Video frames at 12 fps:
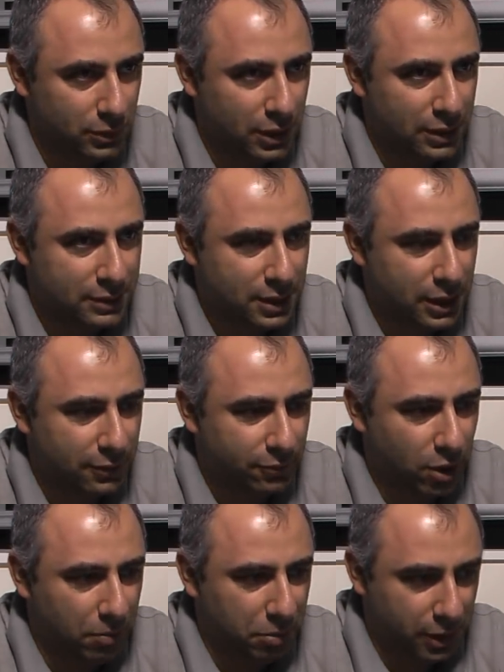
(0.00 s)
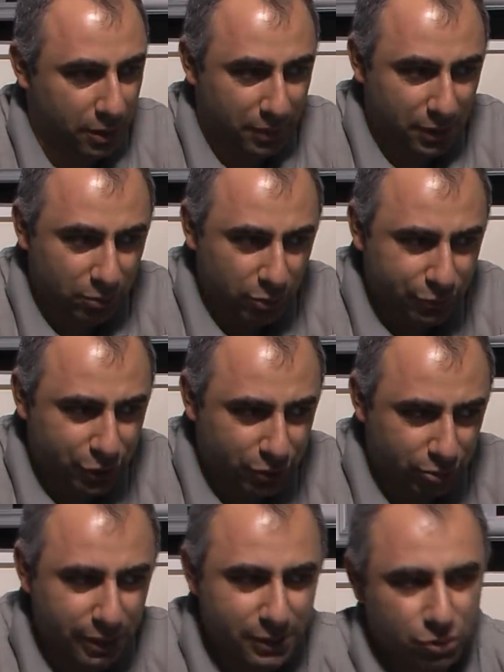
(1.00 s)
And it's kind of complicated. But the move
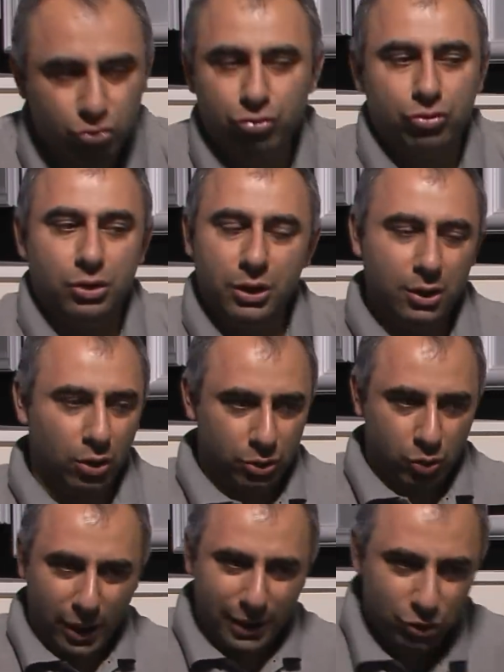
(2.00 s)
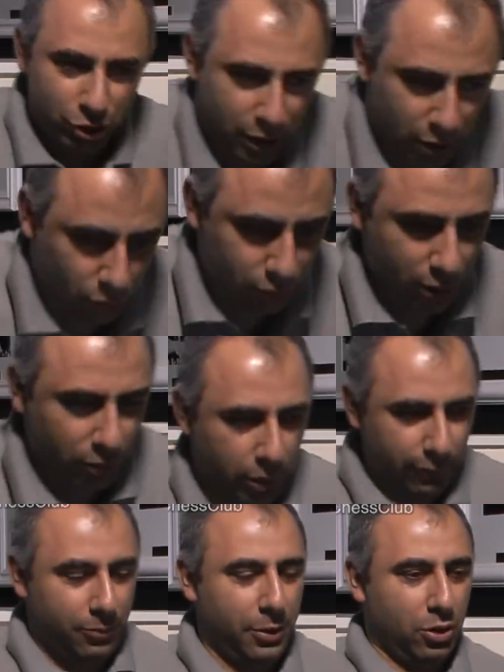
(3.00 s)
g3 is you know, quite tricky to deal
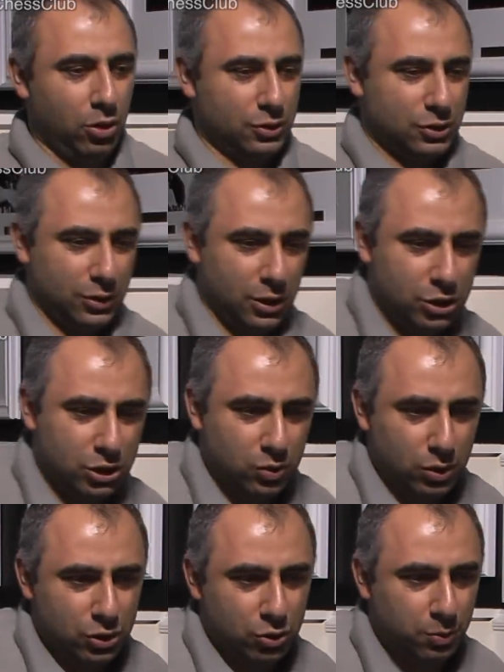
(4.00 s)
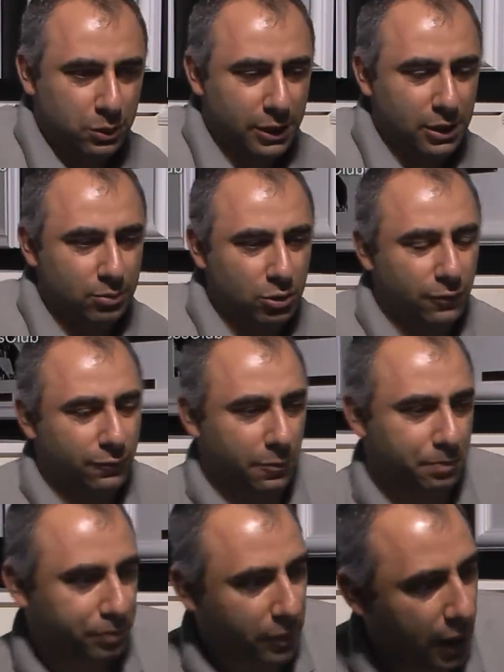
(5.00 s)
with because he just wants to play the move
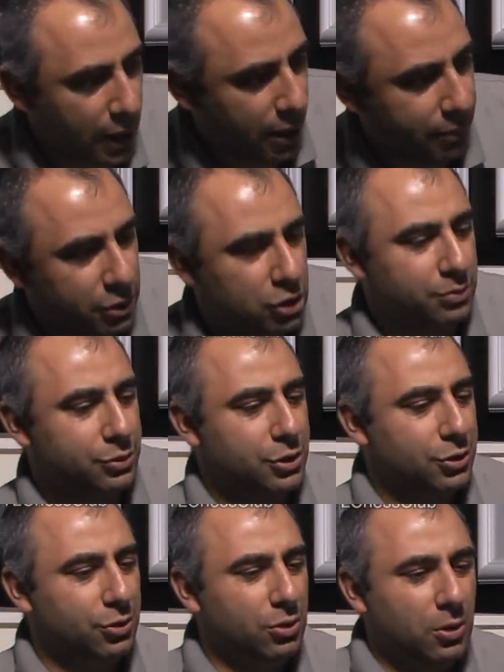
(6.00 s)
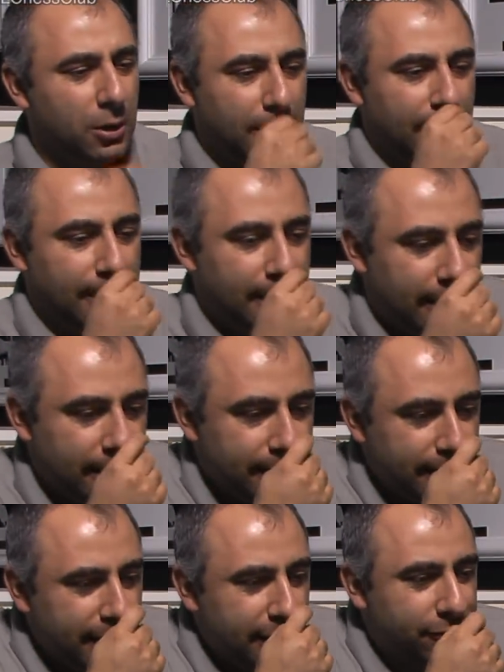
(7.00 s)
uh, bishop g2, and
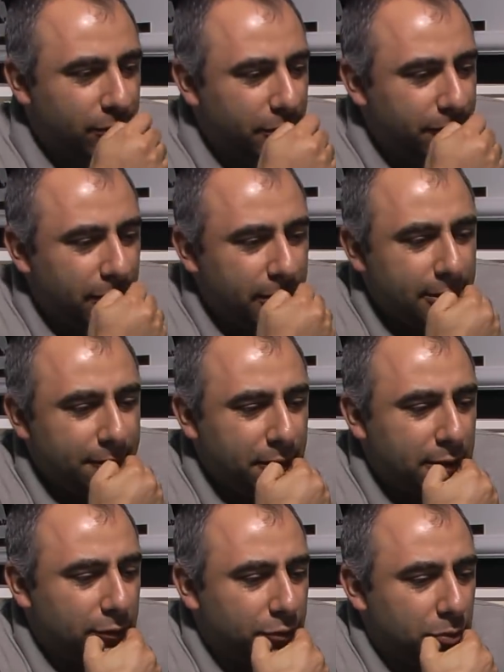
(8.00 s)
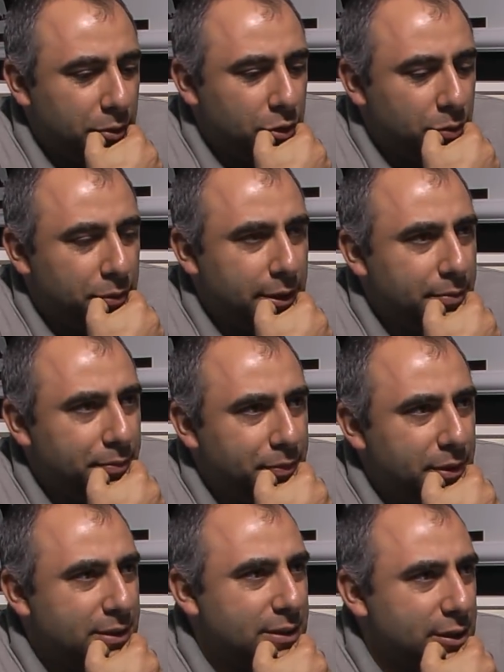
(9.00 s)
then it will be very difficult for me to play
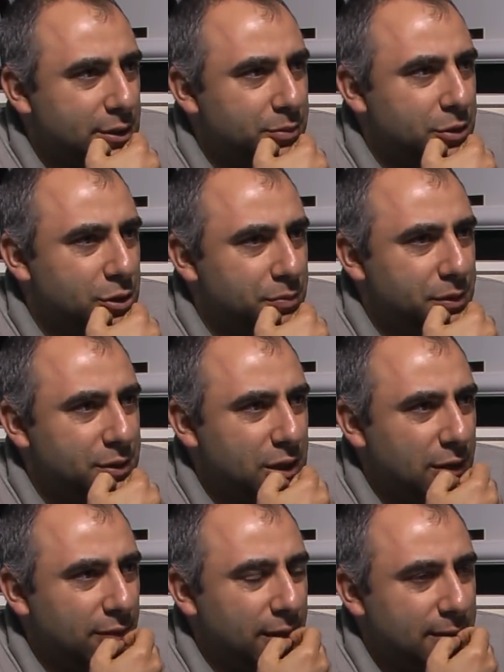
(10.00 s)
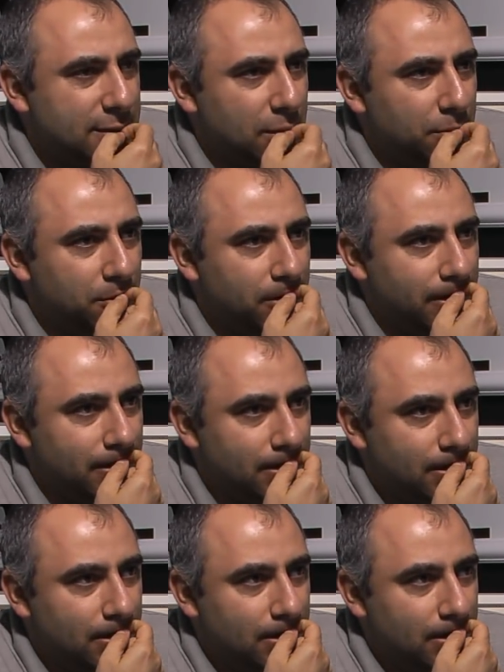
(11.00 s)
b6, bishop b7 at some point.